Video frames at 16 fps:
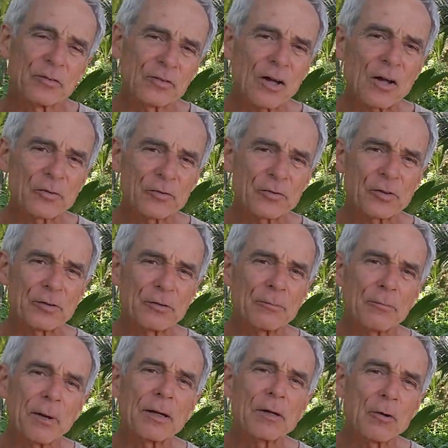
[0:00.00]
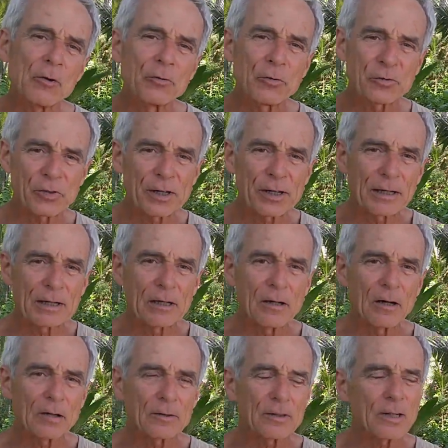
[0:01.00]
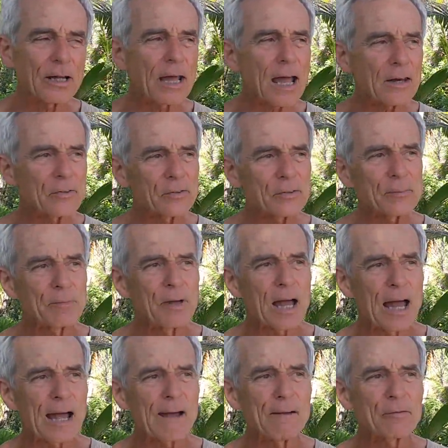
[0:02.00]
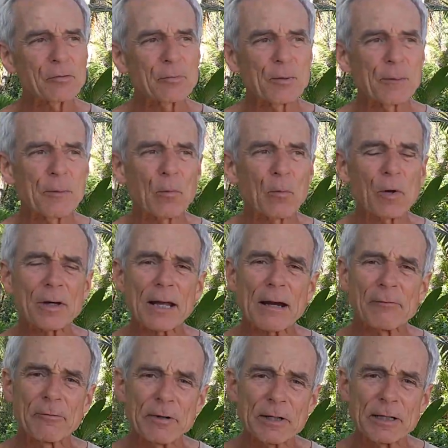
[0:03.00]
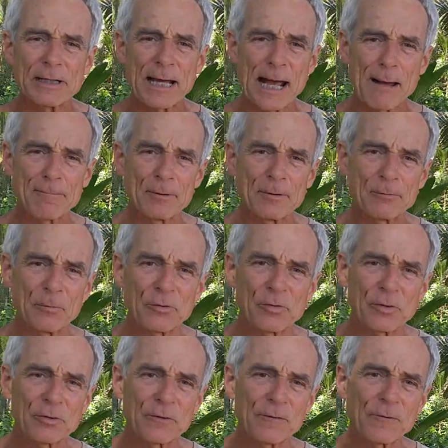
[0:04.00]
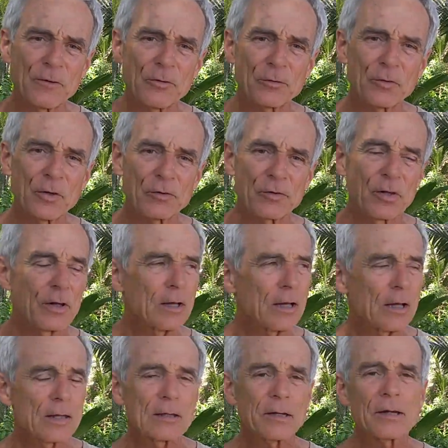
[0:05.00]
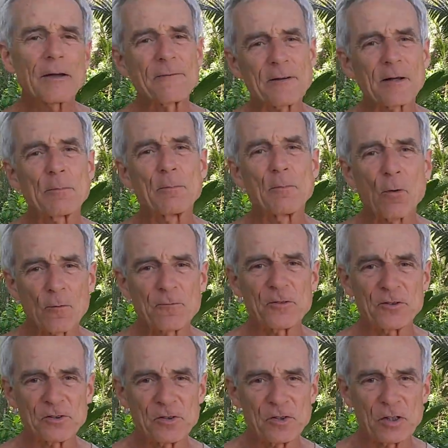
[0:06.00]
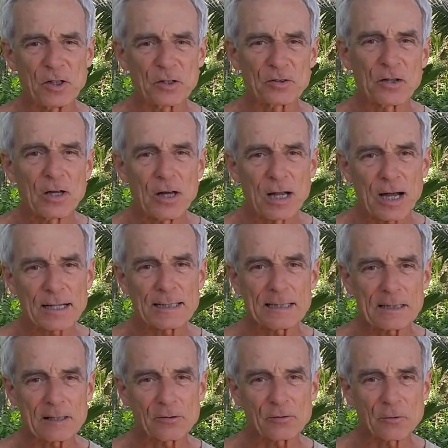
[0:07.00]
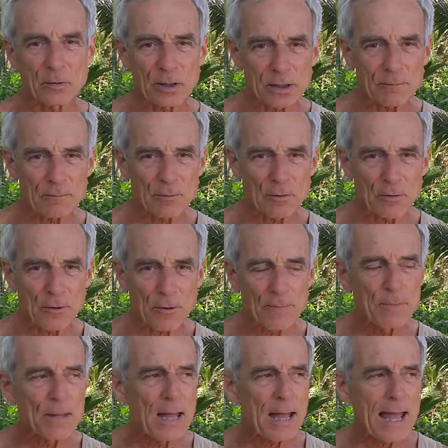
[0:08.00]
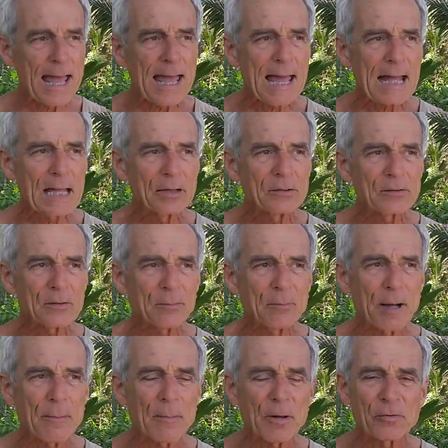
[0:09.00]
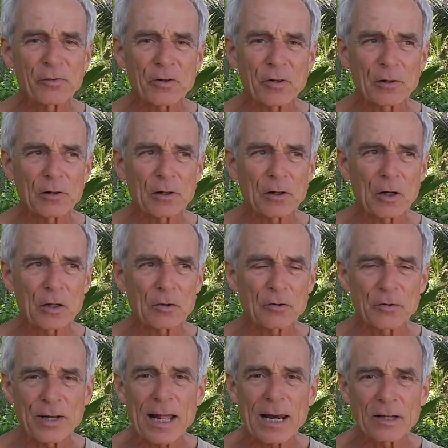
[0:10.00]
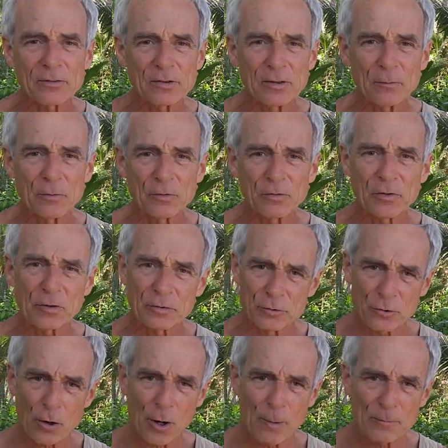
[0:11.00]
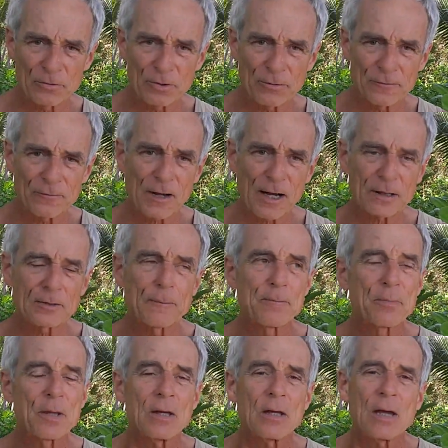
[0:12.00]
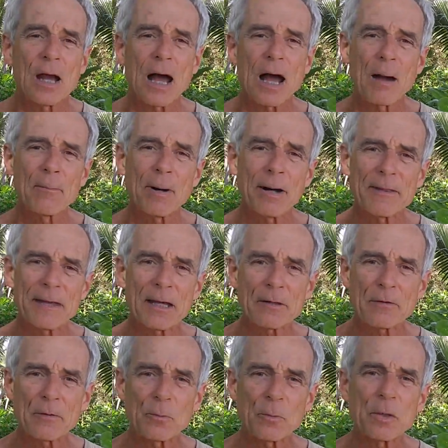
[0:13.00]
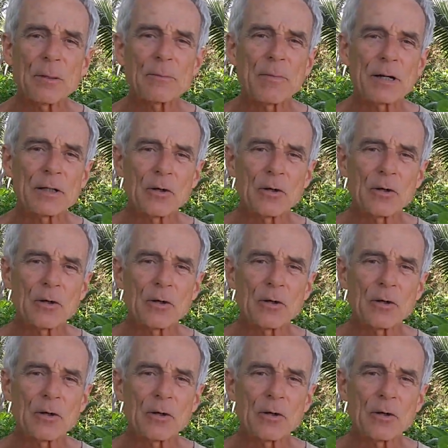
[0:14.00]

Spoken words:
dust, and my nose was getting clogged, and I had some asthma. But what really happened was the difference was that I felt more fatigued. I needed to eat more, and my muscular tonality was dropped. In fact, by the end of the week, my